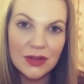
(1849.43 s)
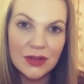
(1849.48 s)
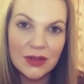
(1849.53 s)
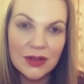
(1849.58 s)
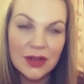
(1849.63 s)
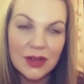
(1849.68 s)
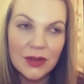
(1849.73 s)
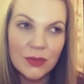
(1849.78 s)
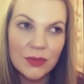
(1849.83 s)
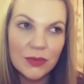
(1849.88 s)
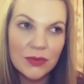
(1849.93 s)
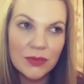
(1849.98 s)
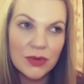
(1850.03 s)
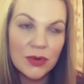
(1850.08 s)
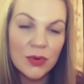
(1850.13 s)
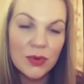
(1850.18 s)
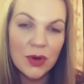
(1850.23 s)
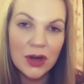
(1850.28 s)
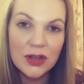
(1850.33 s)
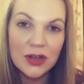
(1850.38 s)
it,
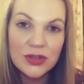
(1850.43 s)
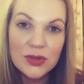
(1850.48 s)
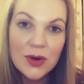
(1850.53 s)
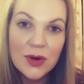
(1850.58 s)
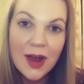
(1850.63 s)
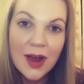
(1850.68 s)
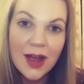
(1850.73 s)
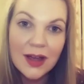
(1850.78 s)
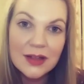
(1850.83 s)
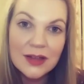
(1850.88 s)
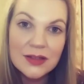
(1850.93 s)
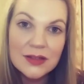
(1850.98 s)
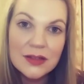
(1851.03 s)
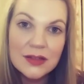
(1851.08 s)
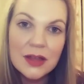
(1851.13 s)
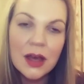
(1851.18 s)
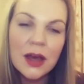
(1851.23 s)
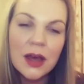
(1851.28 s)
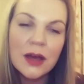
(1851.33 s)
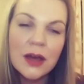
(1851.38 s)
you attract
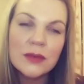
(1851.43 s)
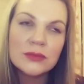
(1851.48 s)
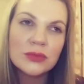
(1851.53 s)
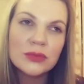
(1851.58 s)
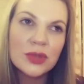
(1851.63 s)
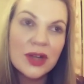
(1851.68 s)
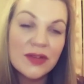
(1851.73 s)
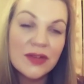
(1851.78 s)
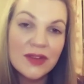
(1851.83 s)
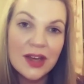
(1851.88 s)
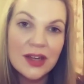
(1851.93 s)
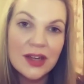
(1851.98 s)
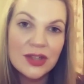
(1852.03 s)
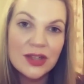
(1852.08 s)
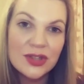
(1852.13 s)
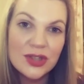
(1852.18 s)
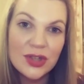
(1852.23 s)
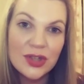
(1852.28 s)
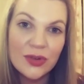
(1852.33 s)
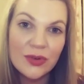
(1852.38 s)
um, whatever
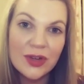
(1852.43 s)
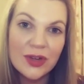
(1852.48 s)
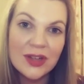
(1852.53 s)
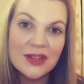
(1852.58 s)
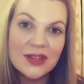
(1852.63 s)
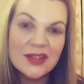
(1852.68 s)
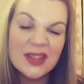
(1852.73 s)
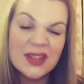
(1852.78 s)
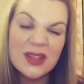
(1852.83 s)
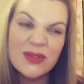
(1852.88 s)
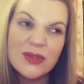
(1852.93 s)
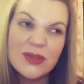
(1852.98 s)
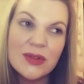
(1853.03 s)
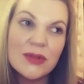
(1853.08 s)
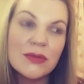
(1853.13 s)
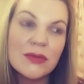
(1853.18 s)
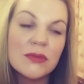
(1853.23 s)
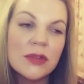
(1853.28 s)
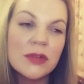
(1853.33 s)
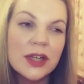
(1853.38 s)
energy you're in so if you're
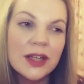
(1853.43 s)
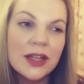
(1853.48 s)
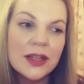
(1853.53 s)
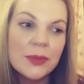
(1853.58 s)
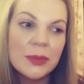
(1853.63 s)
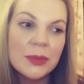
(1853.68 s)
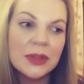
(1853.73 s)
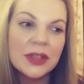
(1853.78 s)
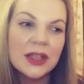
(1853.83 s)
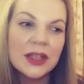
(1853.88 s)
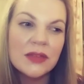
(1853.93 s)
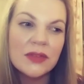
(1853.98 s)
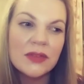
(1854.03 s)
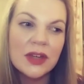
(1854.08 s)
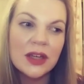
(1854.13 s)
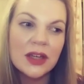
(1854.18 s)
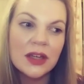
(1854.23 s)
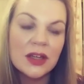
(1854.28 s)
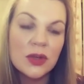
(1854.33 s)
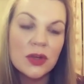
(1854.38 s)
not really
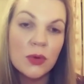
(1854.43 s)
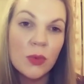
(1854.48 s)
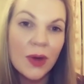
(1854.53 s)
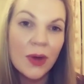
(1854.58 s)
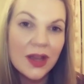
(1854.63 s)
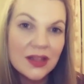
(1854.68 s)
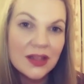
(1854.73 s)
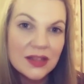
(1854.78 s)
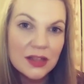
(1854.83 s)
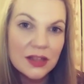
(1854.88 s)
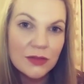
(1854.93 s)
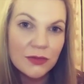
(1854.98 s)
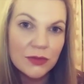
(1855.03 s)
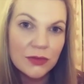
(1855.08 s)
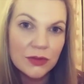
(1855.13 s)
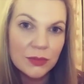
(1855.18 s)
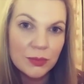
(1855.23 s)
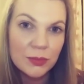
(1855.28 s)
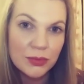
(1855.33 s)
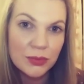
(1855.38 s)
believing and you're waiting for
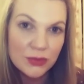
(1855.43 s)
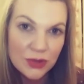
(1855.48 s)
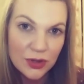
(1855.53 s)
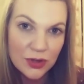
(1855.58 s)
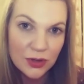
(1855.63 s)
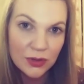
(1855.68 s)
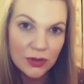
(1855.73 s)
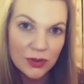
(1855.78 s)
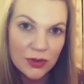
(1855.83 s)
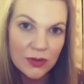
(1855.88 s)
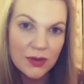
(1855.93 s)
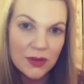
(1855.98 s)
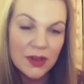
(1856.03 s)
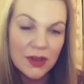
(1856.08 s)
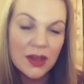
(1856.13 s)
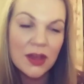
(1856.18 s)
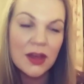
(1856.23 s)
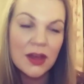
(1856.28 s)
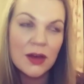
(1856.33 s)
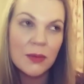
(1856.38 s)
proof
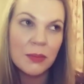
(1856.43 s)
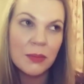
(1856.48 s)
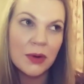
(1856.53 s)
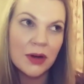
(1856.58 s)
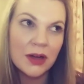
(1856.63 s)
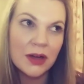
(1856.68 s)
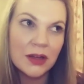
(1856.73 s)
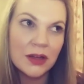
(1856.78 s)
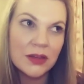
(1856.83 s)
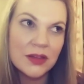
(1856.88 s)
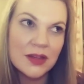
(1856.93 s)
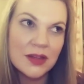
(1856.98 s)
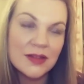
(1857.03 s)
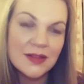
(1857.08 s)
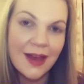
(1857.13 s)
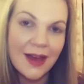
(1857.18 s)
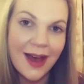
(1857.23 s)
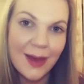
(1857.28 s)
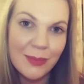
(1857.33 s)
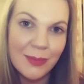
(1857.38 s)
by things
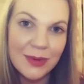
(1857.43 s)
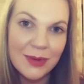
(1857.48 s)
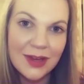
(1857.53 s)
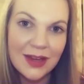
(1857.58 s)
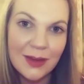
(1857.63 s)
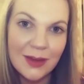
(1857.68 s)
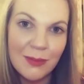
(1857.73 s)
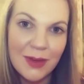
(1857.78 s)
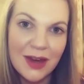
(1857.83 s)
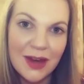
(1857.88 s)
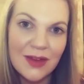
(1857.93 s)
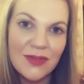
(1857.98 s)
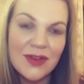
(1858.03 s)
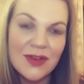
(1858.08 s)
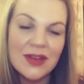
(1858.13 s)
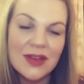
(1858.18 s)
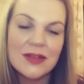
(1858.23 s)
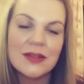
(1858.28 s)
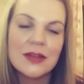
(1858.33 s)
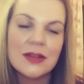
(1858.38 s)
happening and
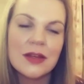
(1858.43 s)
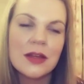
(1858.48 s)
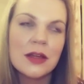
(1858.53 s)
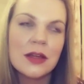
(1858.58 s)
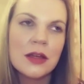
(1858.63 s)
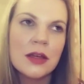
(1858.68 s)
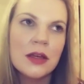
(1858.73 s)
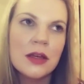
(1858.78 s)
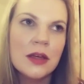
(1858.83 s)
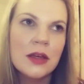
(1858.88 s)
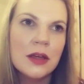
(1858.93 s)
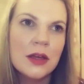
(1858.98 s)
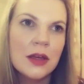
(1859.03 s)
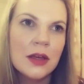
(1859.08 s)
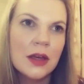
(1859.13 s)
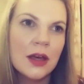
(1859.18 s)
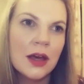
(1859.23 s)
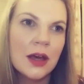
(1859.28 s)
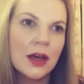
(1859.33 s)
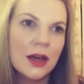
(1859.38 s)
manifesting
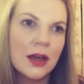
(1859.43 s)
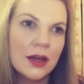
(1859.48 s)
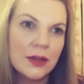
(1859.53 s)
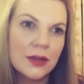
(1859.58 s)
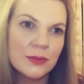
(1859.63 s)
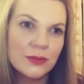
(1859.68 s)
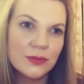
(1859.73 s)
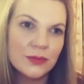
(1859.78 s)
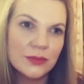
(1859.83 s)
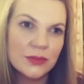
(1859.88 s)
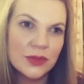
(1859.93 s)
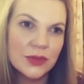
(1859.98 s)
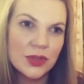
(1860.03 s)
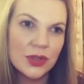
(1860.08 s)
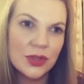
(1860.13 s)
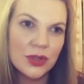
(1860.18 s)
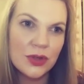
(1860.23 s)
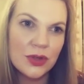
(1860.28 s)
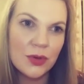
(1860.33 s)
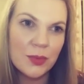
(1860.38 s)
um,
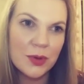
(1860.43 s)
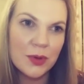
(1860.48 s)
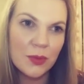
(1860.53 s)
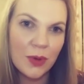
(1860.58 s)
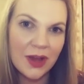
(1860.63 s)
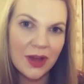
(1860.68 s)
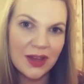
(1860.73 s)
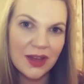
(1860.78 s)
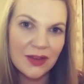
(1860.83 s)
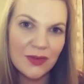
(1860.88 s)
you'll be waiting